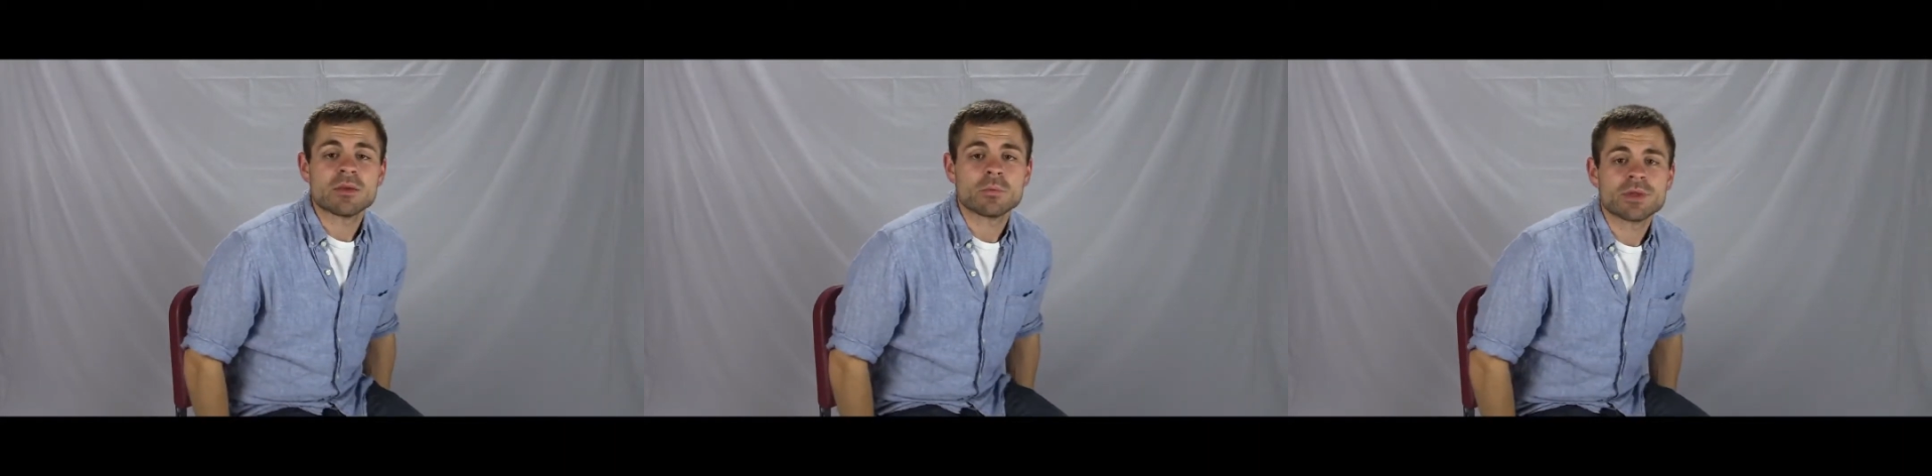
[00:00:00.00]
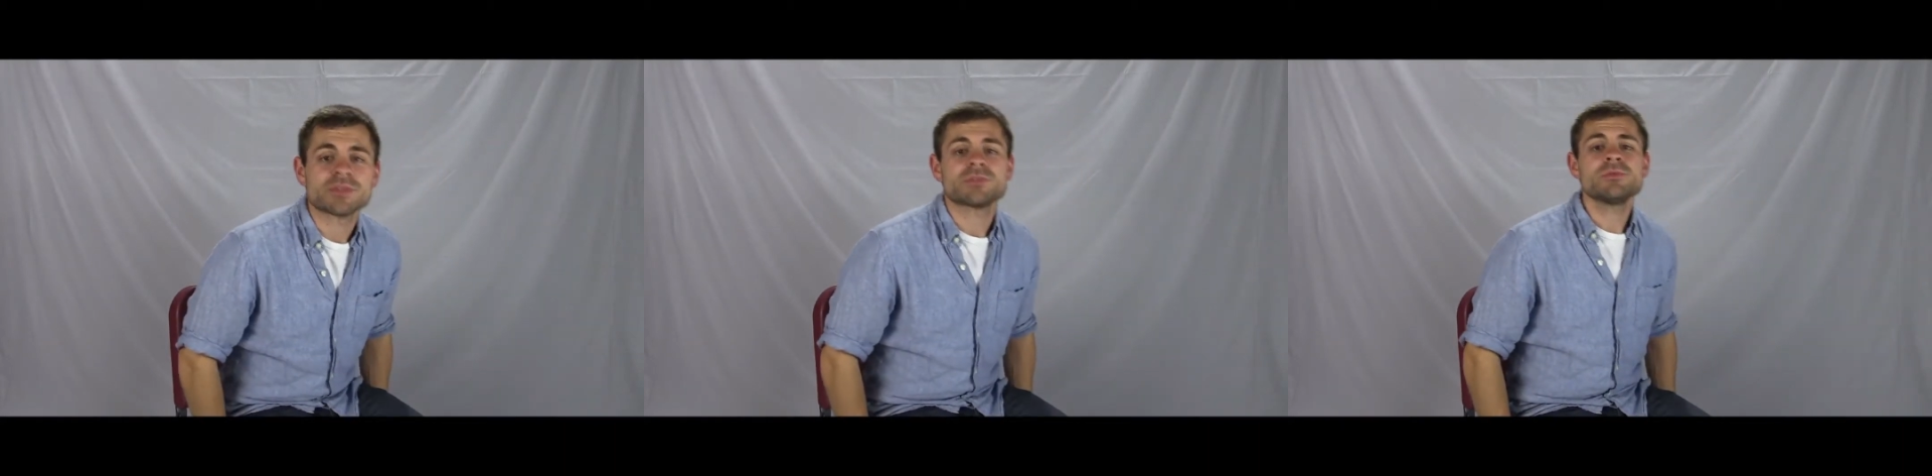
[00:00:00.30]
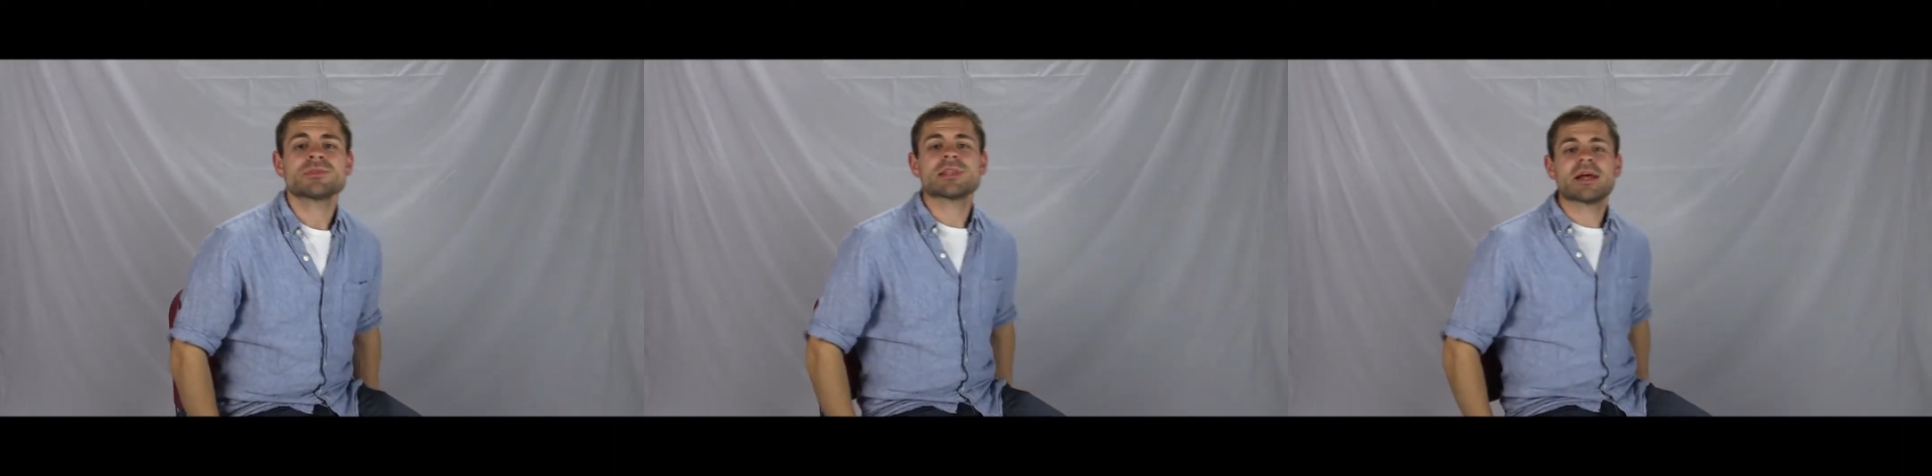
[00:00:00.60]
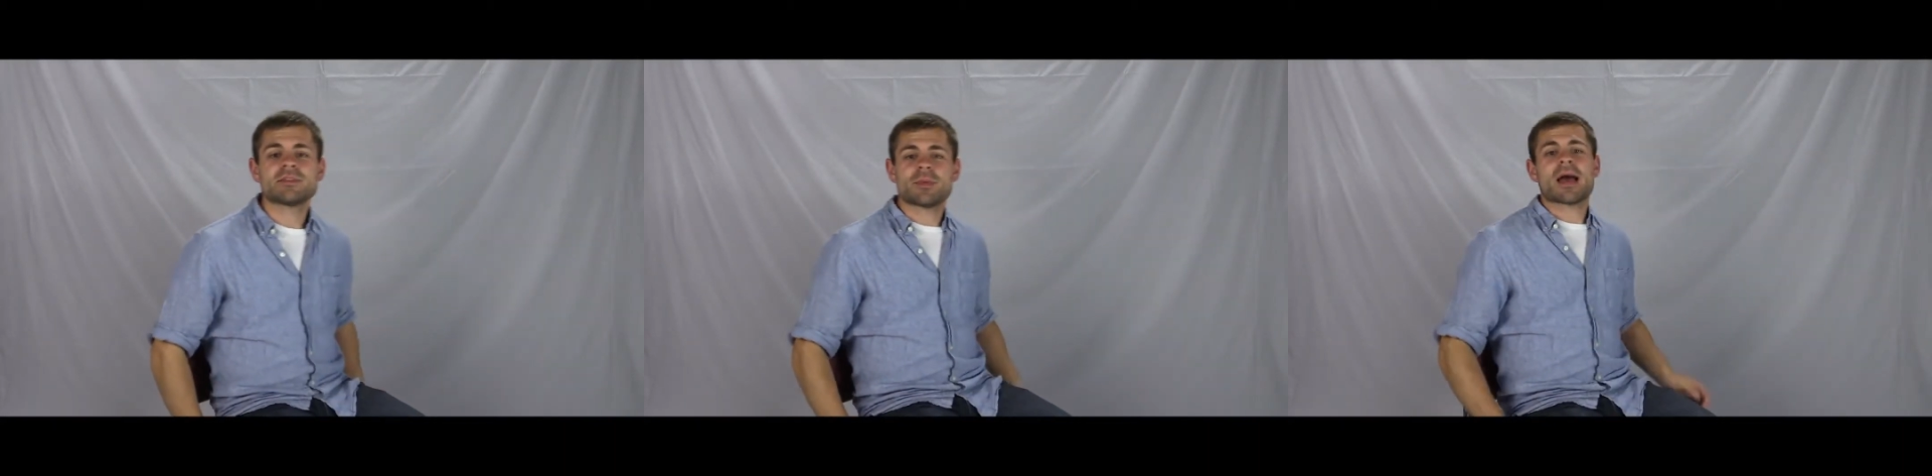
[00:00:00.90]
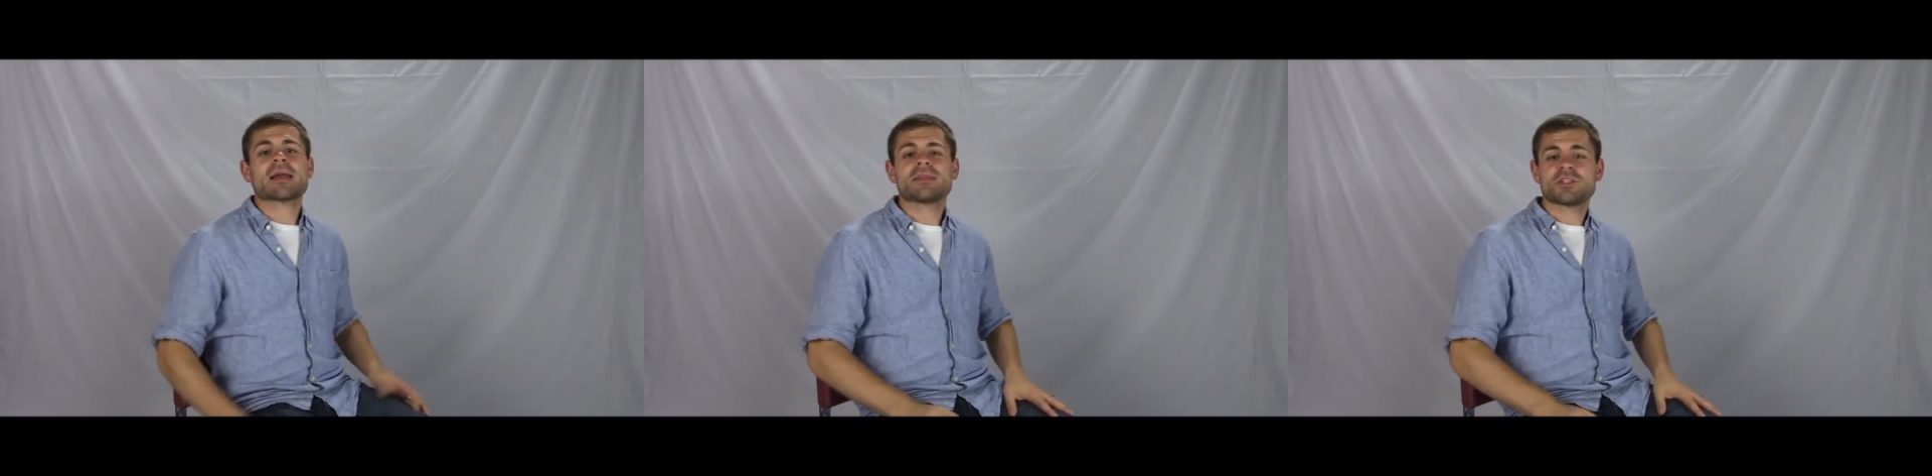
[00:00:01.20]
when the student slides
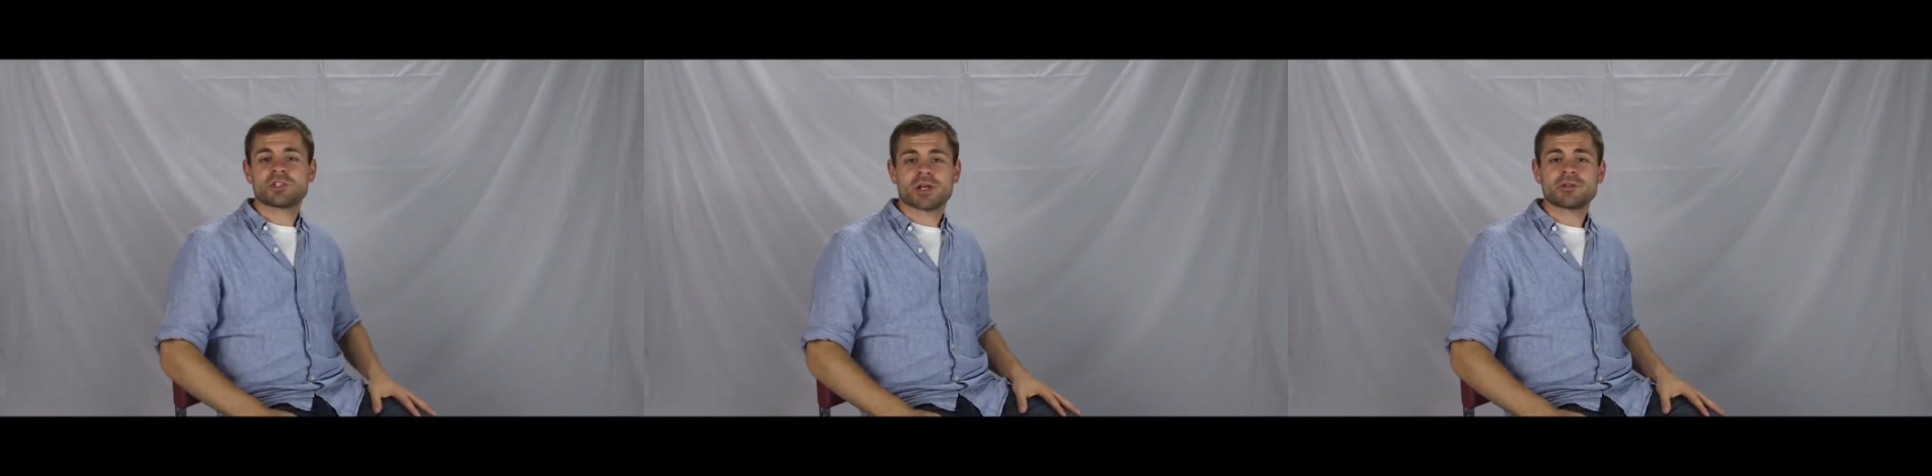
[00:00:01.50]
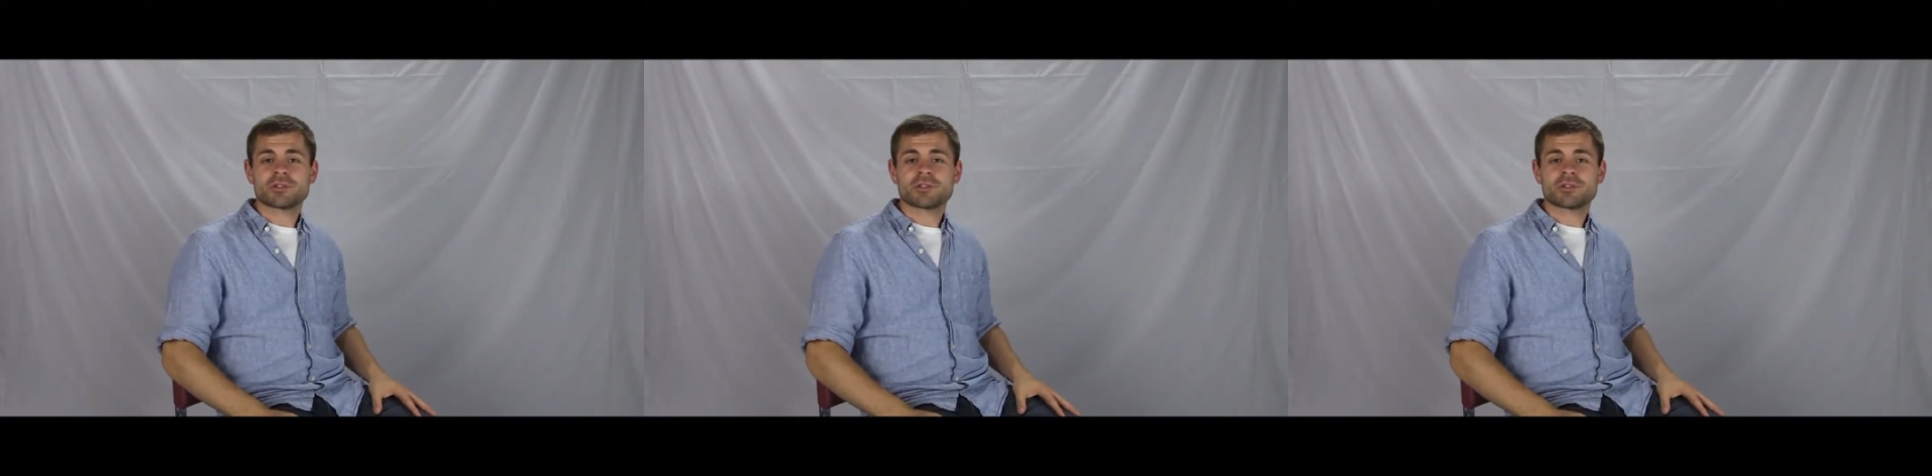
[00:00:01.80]
back in the chair